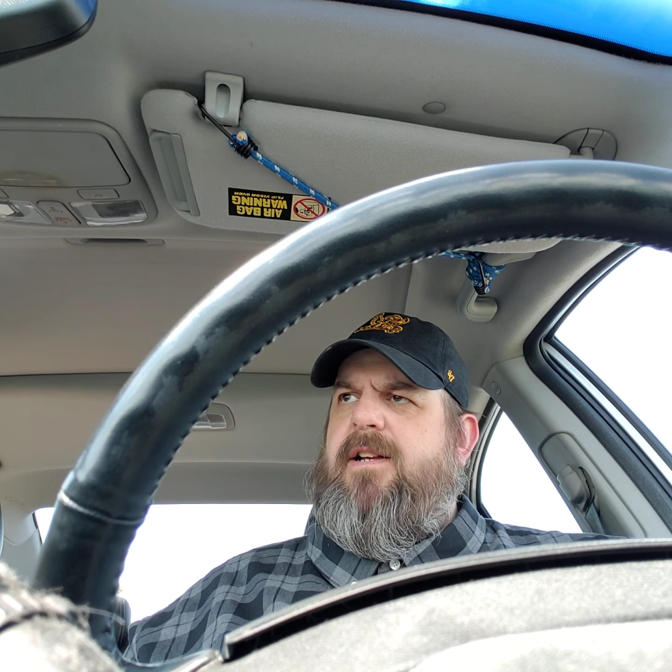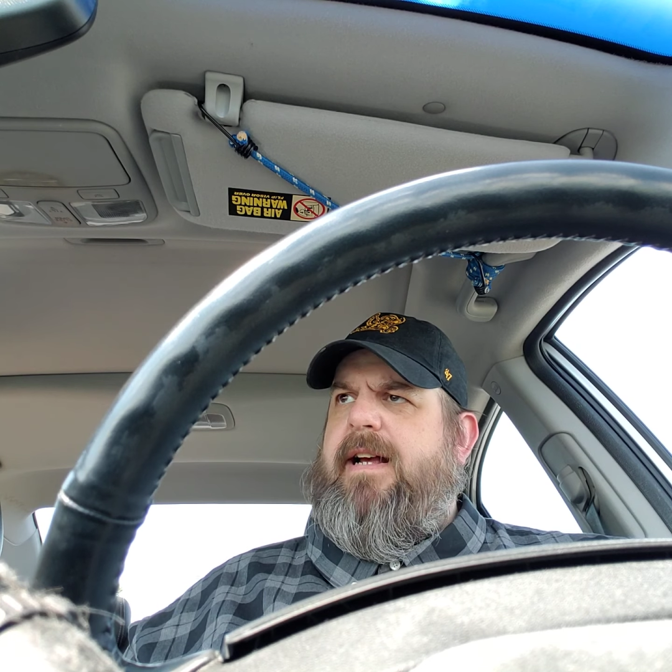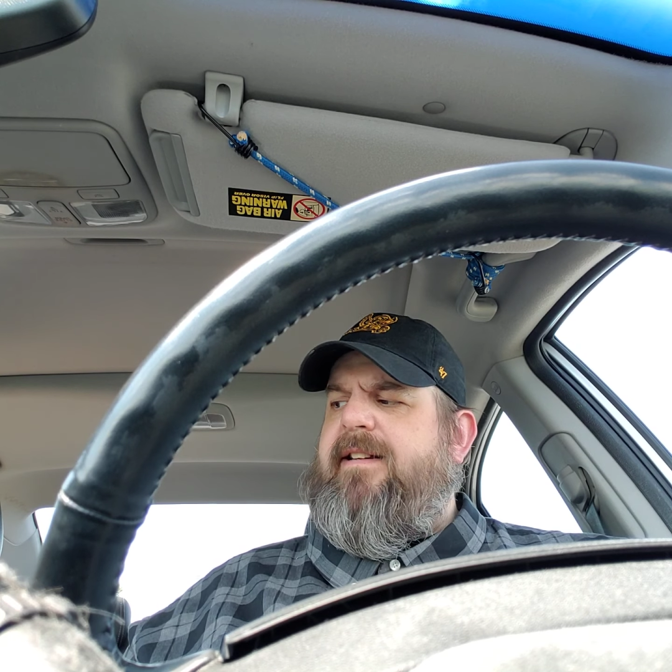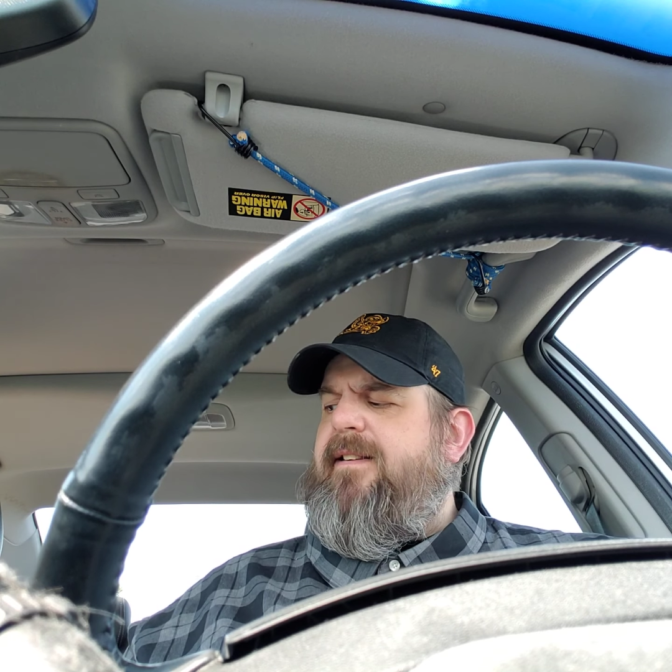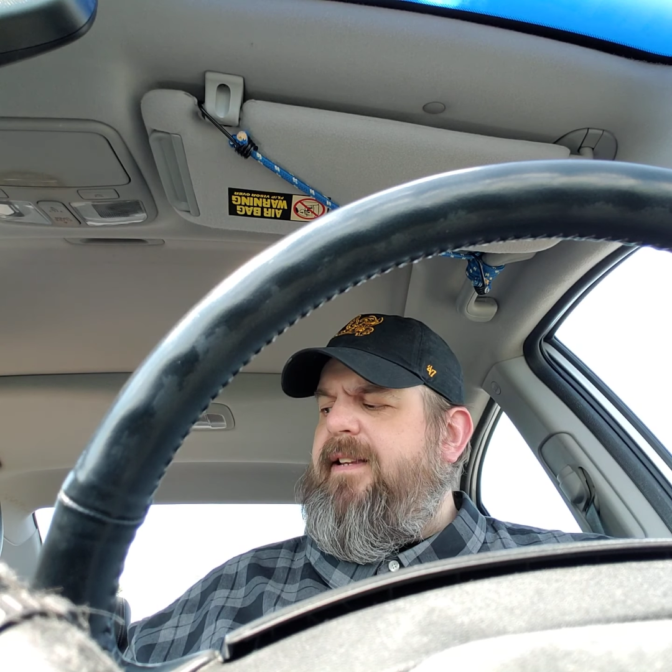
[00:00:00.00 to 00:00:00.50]

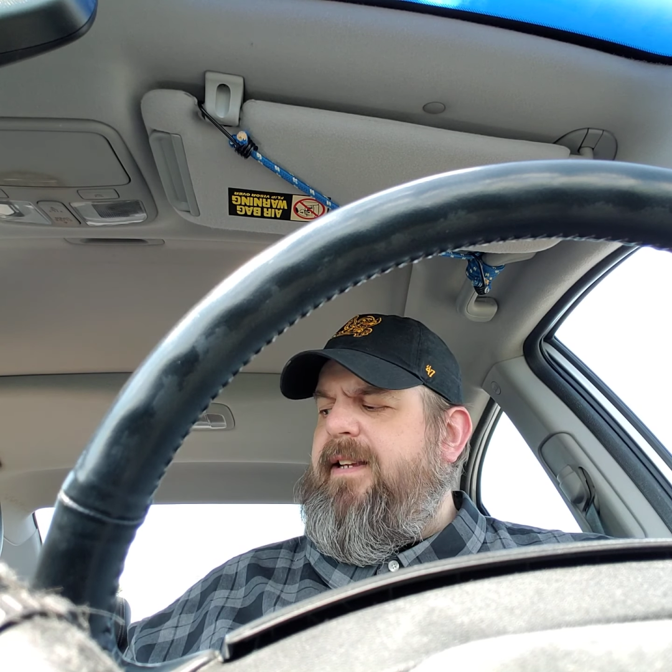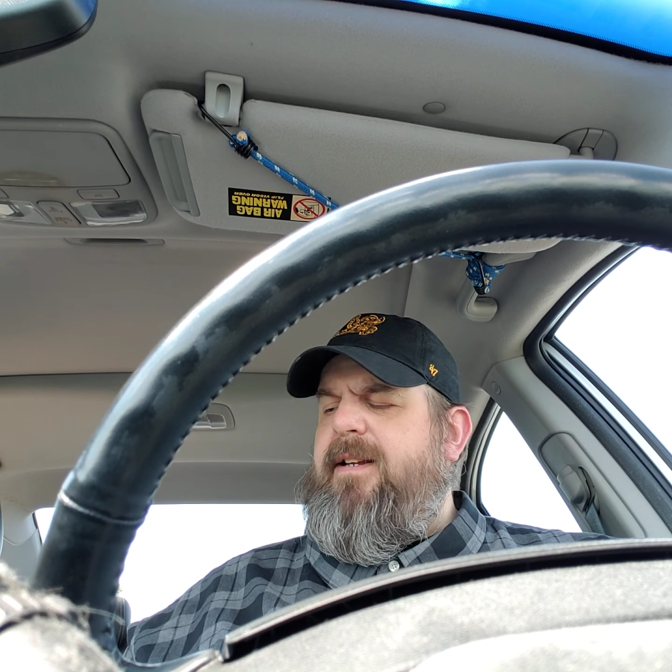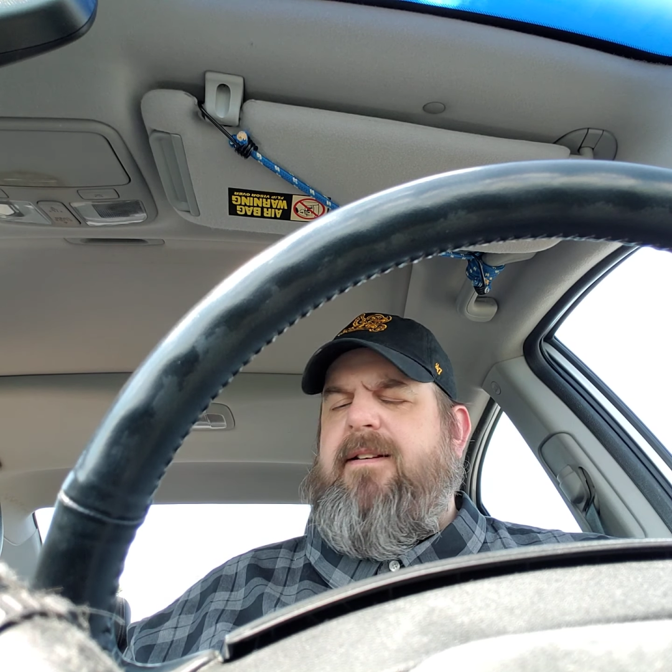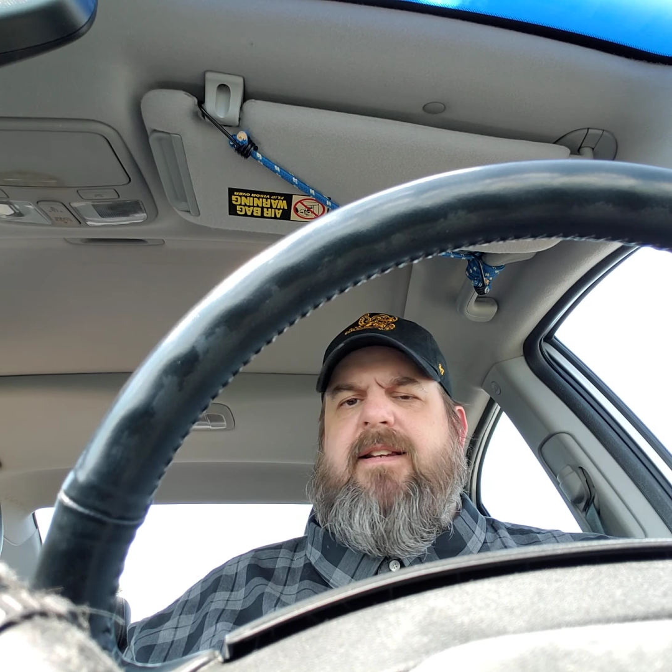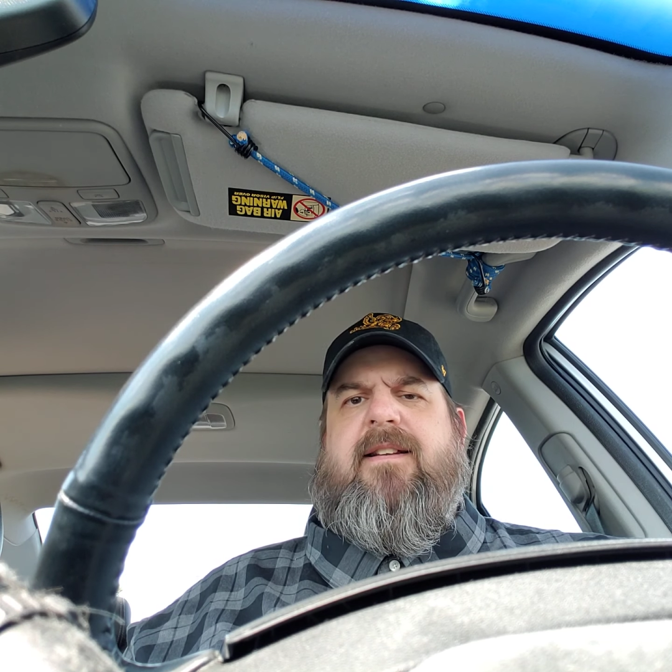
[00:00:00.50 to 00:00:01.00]
That's
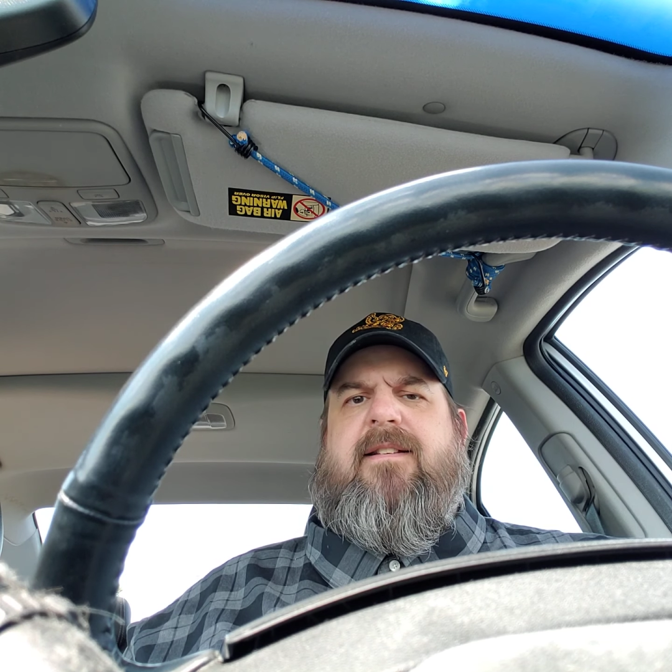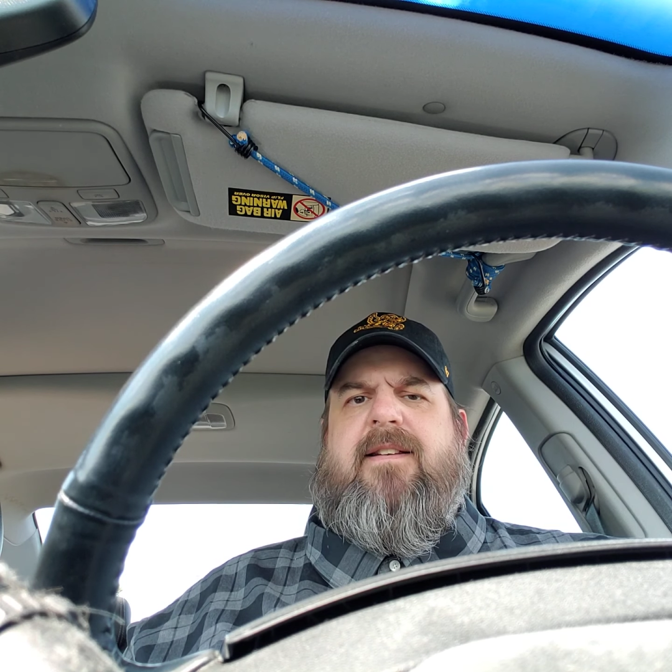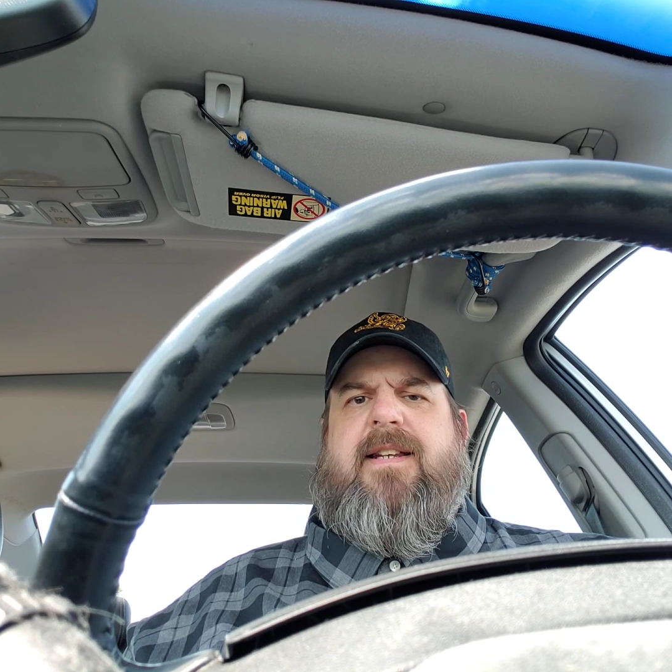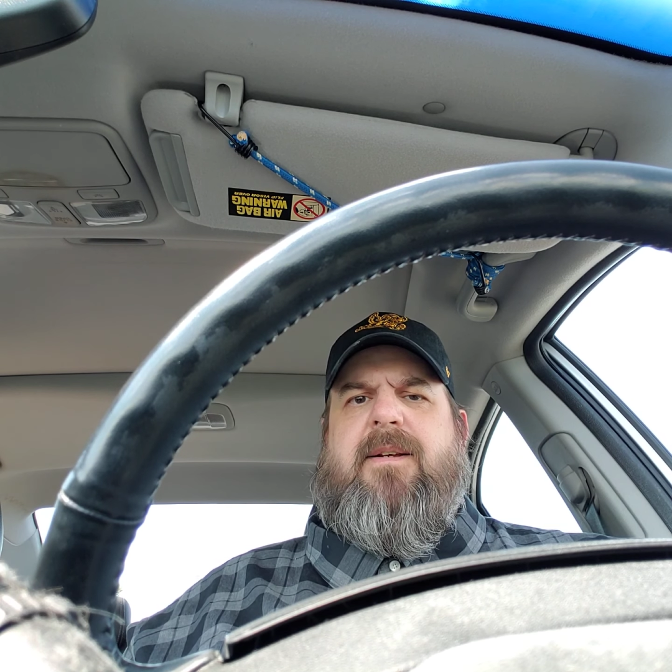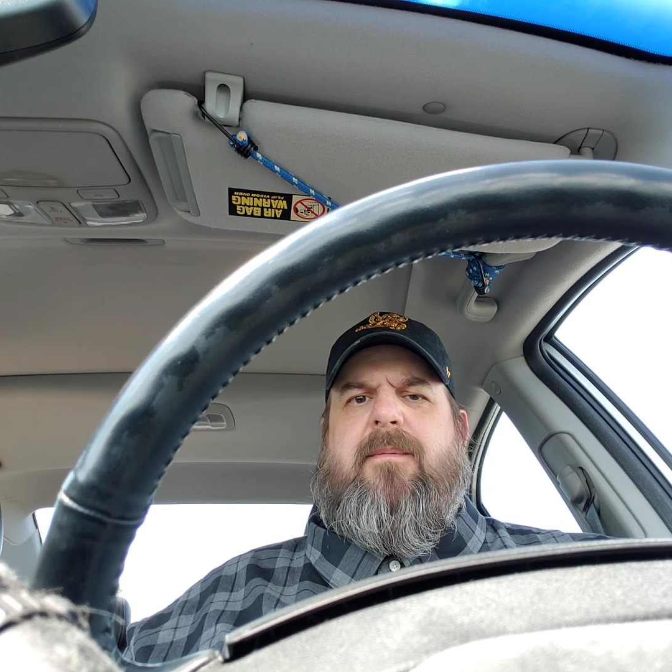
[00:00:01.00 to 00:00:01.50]
the
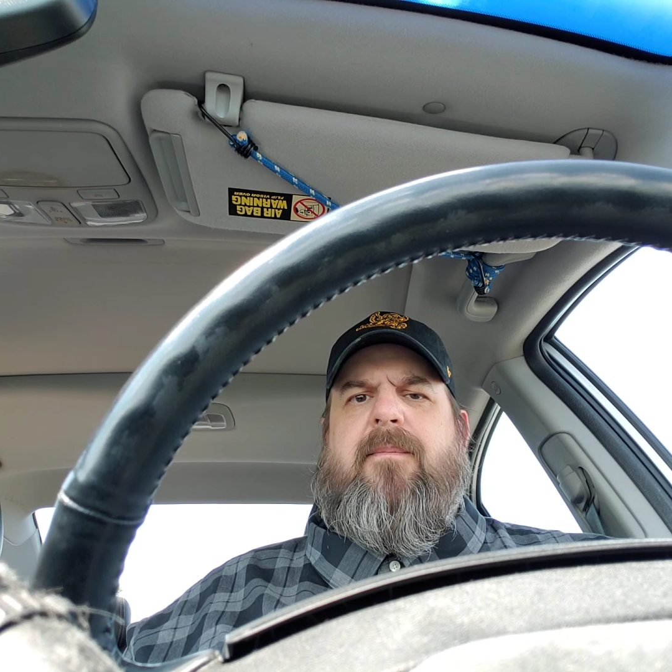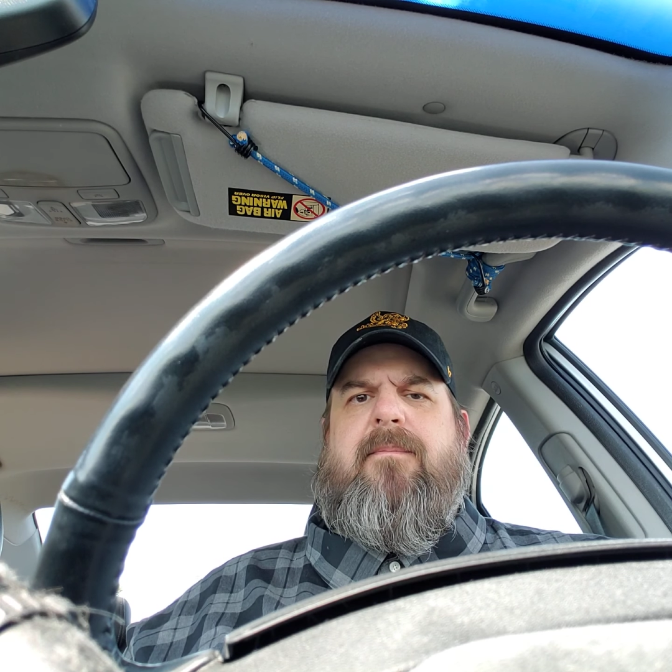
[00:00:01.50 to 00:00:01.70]
DC